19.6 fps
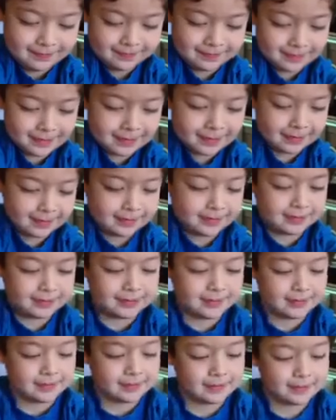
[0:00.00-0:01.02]
What planet
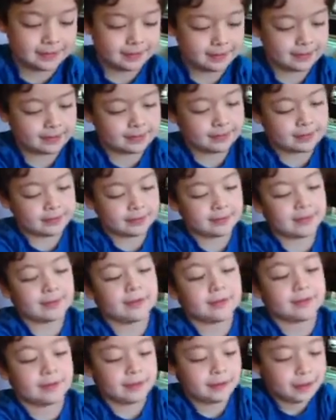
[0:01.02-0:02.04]
do we live on?
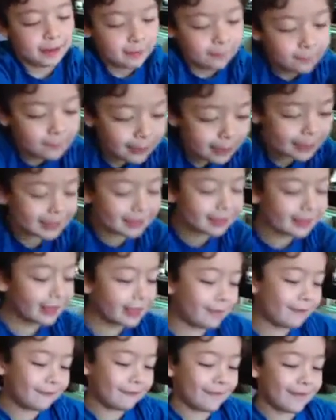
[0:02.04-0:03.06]
We
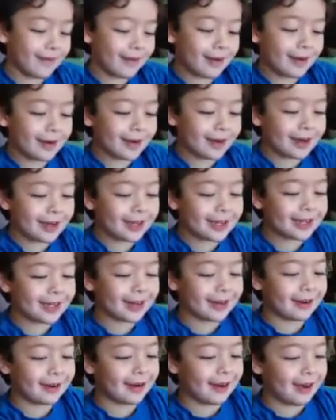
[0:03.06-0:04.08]
live on
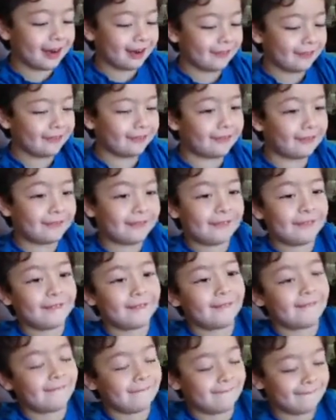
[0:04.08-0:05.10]
Earth.
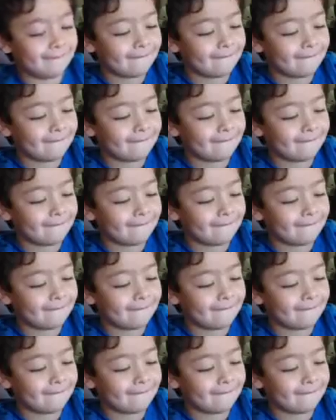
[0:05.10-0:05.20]
Earth.